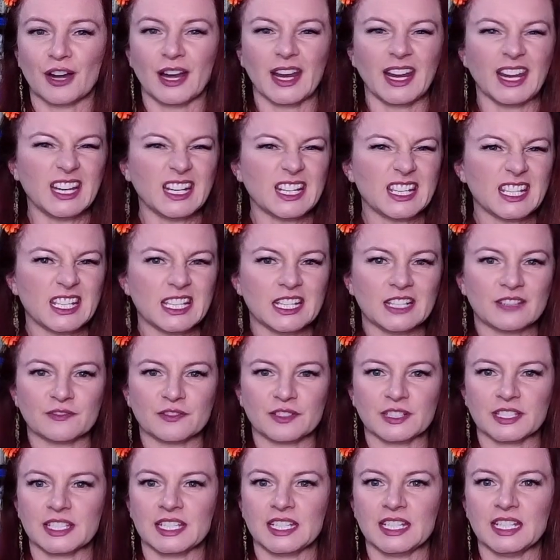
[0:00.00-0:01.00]
achy and
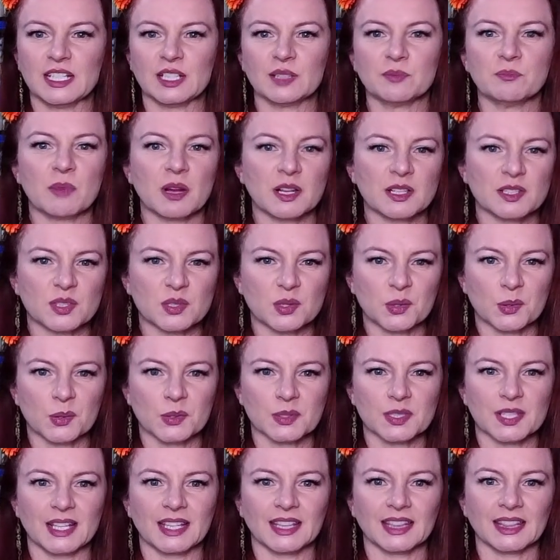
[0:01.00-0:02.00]
fatigued
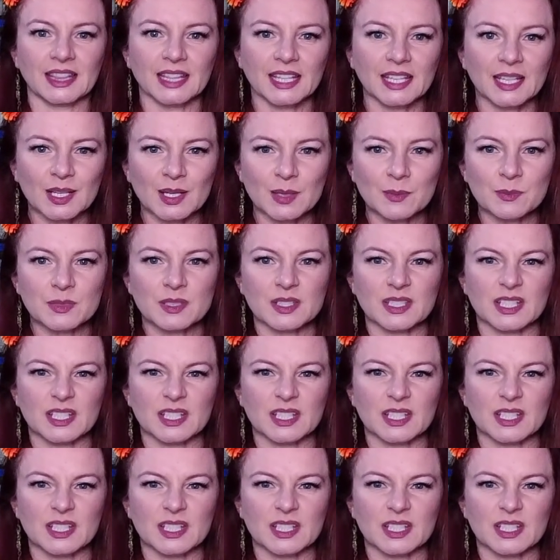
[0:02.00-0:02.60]
muscles and limbs,